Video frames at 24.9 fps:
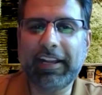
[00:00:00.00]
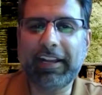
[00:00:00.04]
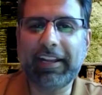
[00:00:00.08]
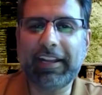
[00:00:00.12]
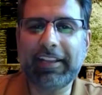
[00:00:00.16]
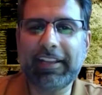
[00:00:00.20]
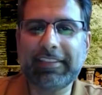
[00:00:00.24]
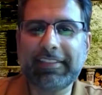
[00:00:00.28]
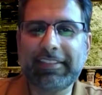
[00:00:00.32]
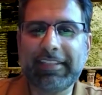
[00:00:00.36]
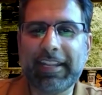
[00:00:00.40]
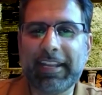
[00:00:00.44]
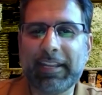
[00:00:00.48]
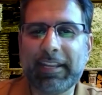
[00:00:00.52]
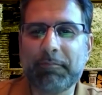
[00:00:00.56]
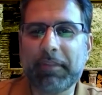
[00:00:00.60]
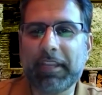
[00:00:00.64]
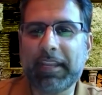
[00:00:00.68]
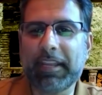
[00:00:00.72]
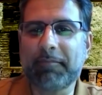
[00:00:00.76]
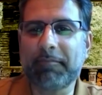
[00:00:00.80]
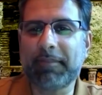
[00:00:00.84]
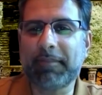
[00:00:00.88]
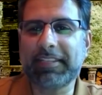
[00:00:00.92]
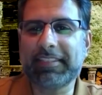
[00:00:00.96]
standing
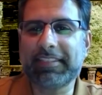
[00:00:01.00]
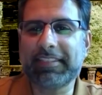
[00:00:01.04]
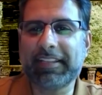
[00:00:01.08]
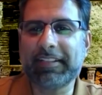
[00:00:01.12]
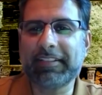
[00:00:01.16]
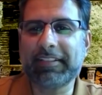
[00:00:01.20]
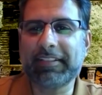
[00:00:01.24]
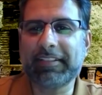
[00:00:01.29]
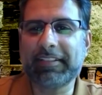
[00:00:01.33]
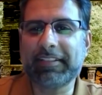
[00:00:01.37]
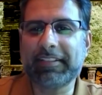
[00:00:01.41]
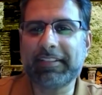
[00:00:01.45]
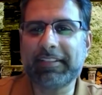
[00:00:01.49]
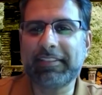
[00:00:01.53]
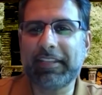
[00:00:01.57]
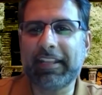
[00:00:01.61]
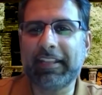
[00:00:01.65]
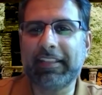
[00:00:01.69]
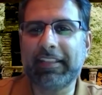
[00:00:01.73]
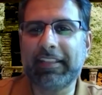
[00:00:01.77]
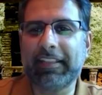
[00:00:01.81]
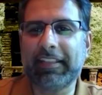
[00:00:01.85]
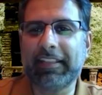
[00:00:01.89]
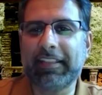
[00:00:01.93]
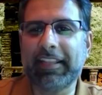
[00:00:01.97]
behind my sons and
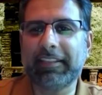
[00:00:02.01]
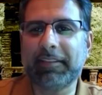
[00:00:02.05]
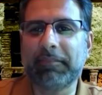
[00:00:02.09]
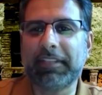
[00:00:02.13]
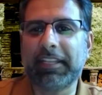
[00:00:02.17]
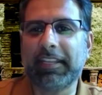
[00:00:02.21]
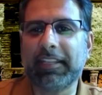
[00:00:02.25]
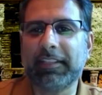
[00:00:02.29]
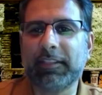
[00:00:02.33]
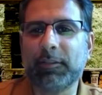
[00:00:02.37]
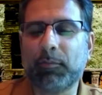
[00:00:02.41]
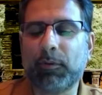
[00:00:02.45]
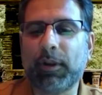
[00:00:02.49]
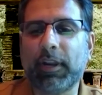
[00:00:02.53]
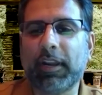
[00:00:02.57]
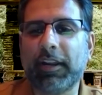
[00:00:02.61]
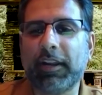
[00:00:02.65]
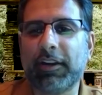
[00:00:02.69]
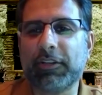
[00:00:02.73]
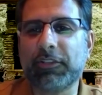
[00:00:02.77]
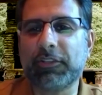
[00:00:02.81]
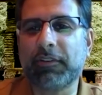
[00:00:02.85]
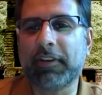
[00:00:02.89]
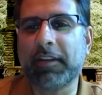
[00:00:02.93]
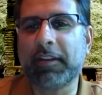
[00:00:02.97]
let them leading the
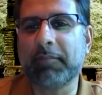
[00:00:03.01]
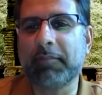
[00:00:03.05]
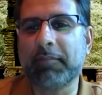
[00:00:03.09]
prayers, right?